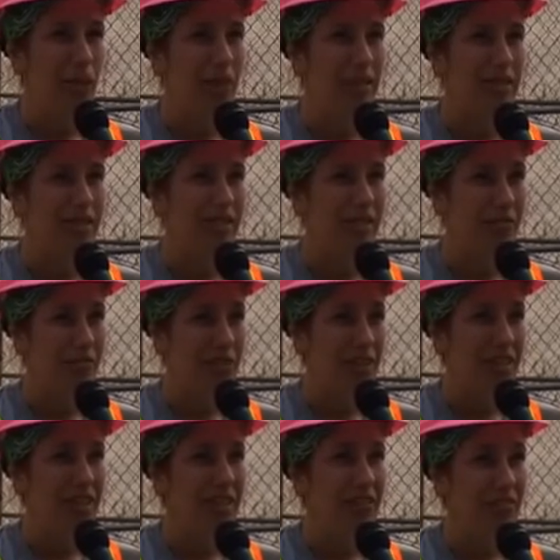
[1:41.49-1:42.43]
can
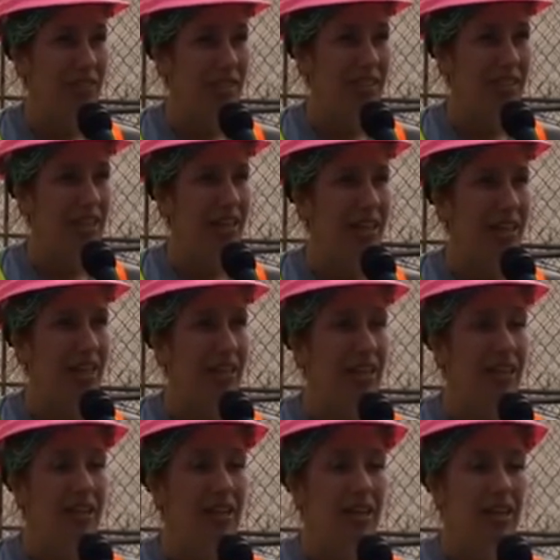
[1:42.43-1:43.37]
definitively say,
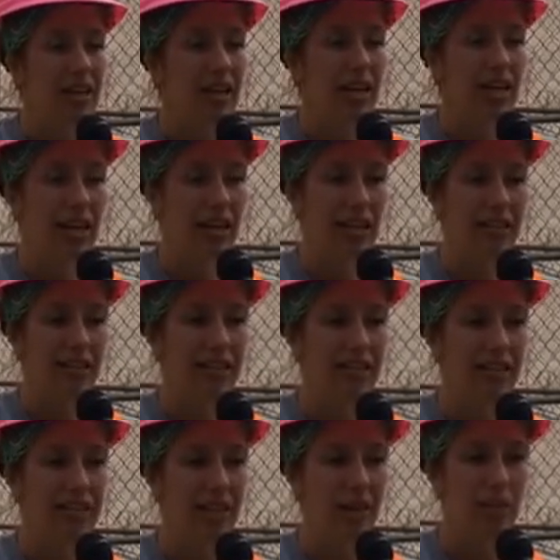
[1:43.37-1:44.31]
hey, this
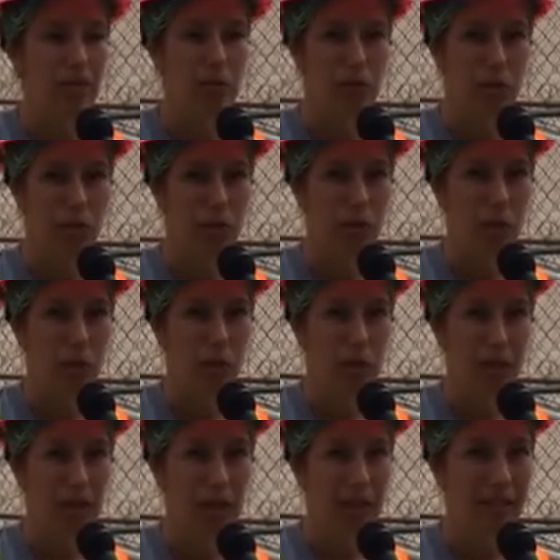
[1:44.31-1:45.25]
comes from the early
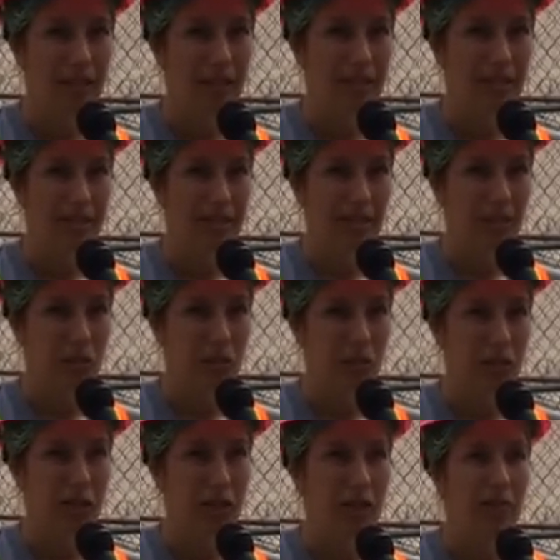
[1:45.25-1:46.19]
19th
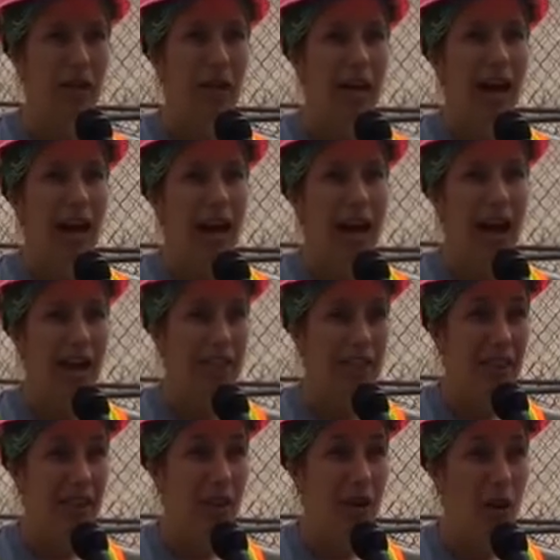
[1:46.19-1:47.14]
century, and
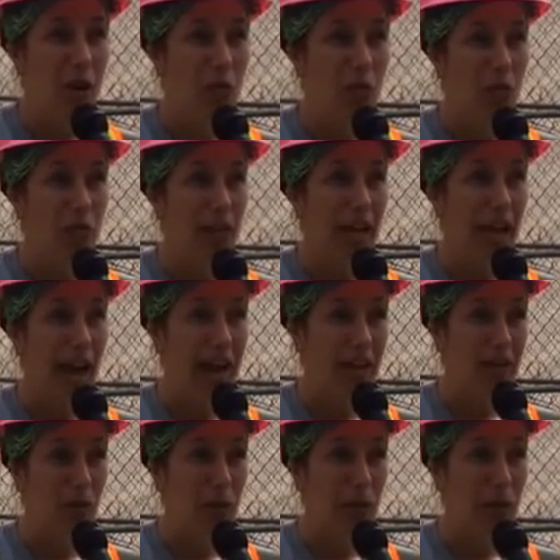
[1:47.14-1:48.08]
then hopefully as
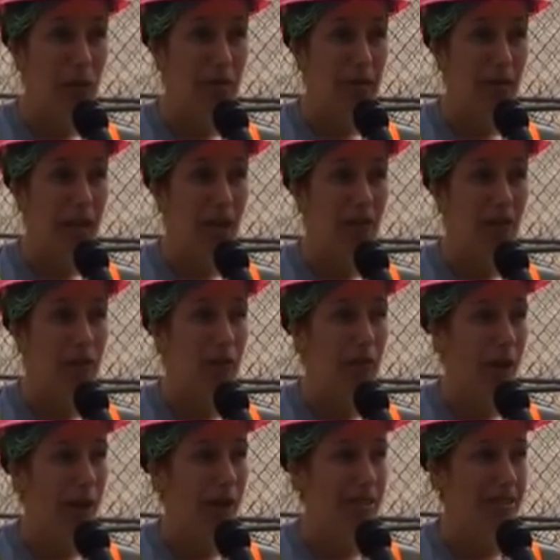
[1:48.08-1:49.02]
we go down, the
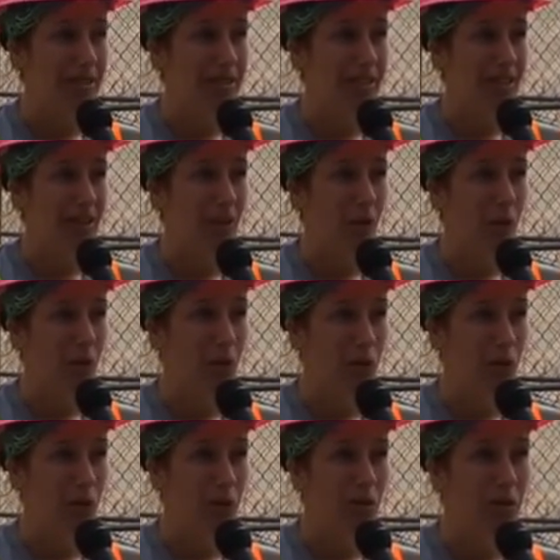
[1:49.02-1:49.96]
deposits get
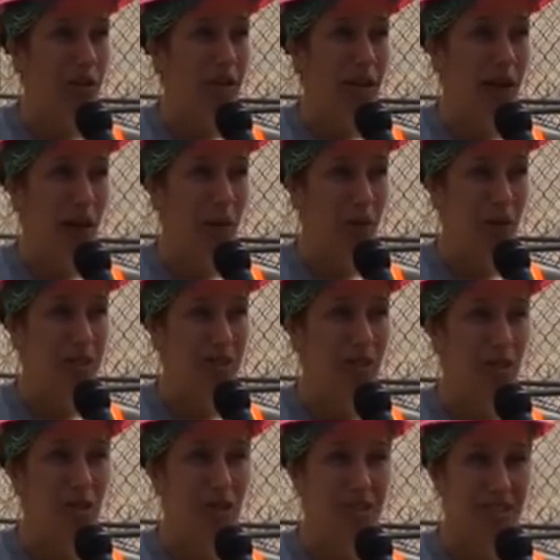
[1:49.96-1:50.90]
older and we
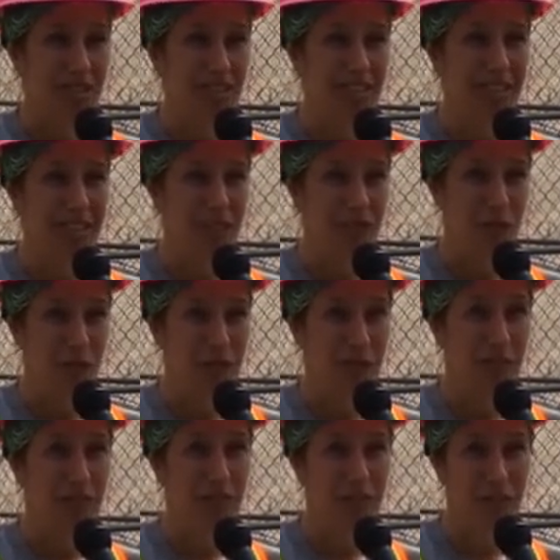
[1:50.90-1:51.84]
start to see different
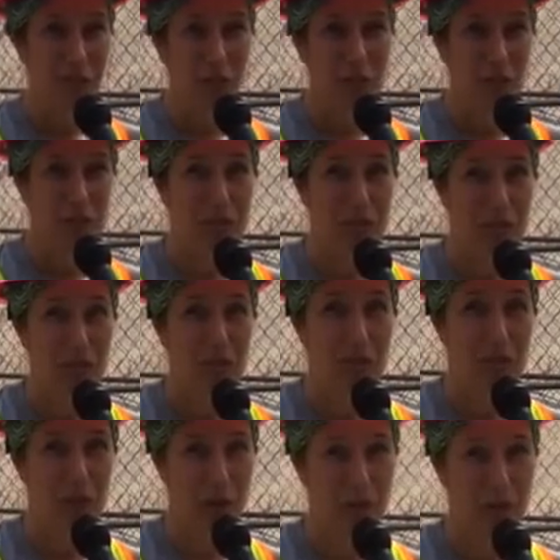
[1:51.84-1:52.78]
living surfaces
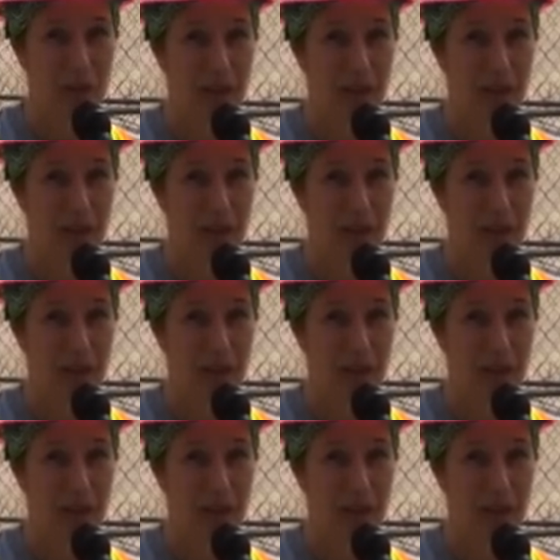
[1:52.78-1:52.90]
throughout